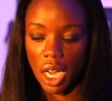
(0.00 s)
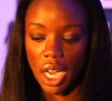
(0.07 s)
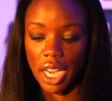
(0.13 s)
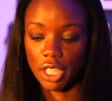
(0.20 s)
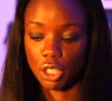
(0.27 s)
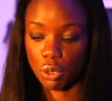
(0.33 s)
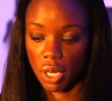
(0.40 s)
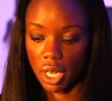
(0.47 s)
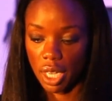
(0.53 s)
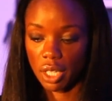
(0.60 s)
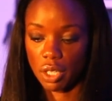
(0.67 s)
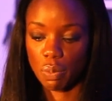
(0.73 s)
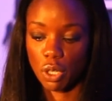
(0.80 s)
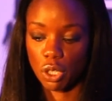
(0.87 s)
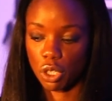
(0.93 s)
I try
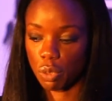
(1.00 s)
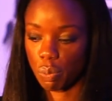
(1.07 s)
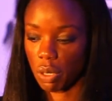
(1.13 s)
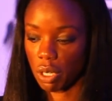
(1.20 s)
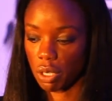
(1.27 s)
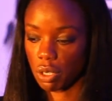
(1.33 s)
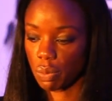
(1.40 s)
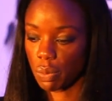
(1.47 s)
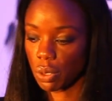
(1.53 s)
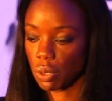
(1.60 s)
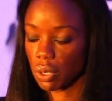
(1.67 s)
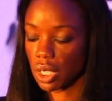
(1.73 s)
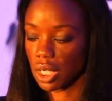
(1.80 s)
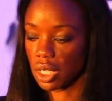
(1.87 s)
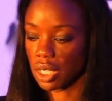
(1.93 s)
as much as possible
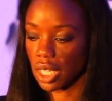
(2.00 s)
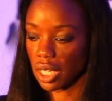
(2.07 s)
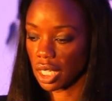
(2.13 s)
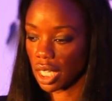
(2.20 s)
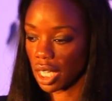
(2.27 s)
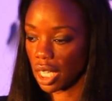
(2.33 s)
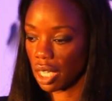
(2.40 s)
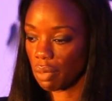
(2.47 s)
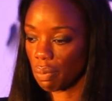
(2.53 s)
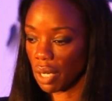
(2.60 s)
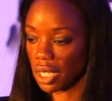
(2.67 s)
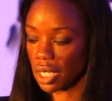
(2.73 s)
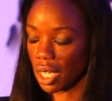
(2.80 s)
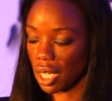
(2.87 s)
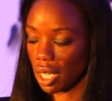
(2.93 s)
to dedicate
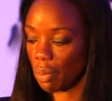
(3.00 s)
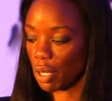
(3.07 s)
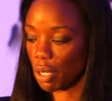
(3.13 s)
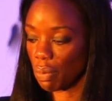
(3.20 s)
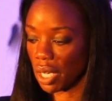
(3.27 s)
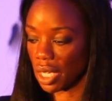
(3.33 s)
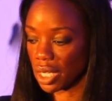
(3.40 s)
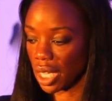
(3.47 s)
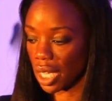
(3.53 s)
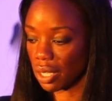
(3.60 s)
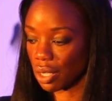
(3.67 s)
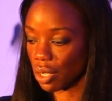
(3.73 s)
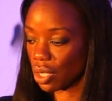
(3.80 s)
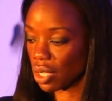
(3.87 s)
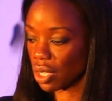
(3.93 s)
my time and my
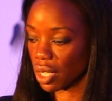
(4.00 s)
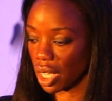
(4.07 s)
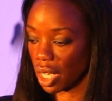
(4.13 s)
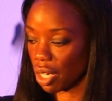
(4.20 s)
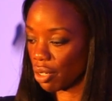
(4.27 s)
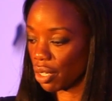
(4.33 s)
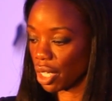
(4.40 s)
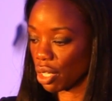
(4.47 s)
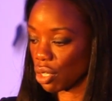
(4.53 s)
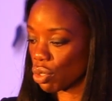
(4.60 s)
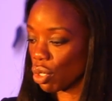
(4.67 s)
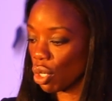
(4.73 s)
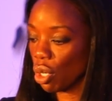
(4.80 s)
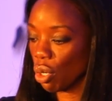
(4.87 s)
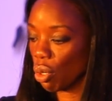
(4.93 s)
talents to the areas
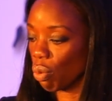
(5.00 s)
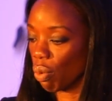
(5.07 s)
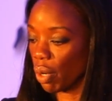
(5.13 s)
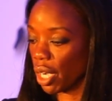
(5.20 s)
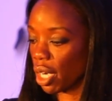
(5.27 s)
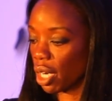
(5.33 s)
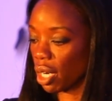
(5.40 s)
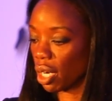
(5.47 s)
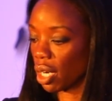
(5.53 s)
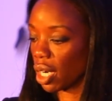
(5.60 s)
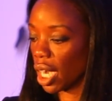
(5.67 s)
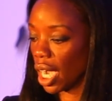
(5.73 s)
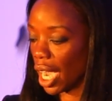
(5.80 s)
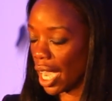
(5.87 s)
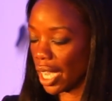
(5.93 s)
where
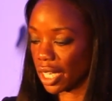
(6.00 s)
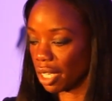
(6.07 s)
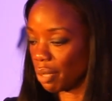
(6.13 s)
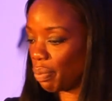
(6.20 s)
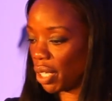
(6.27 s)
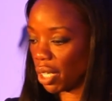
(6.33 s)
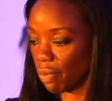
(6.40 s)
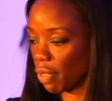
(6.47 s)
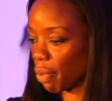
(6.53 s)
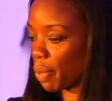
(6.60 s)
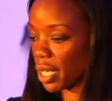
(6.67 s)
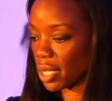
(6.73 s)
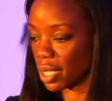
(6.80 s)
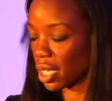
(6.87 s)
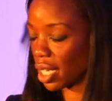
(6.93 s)
I can be of the
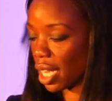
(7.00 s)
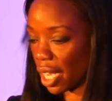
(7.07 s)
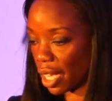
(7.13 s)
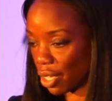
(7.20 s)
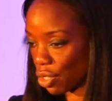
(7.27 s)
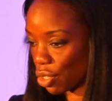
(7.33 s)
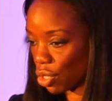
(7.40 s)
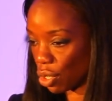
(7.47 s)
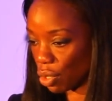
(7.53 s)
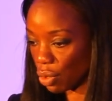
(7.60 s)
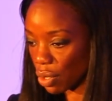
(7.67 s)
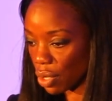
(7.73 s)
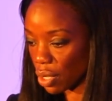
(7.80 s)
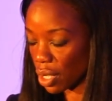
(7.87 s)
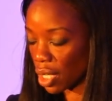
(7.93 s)
best and highest
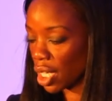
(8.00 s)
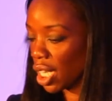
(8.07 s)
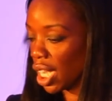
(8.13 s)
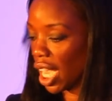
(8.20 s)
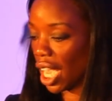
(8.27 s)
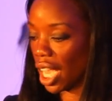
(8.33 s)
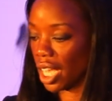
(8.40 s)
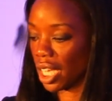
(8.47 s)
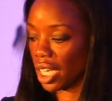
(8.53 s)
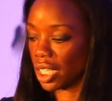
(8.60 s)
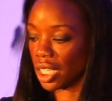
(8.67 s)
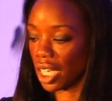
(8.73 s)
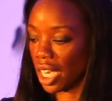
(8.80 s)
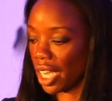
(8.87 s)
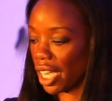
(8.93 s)
use,
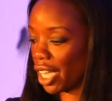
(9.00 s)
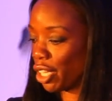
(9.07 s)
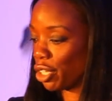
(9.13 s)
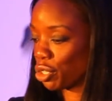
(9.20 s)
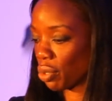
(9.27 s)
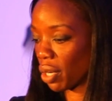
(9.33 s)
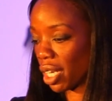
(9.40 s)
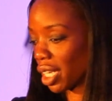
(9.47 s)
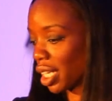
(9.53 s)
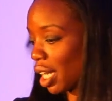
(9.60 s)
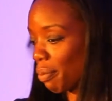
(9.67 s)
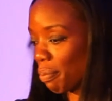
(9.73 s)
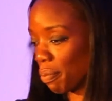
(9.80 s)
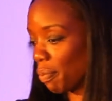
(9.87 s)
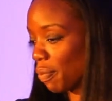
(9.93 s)
and I try to get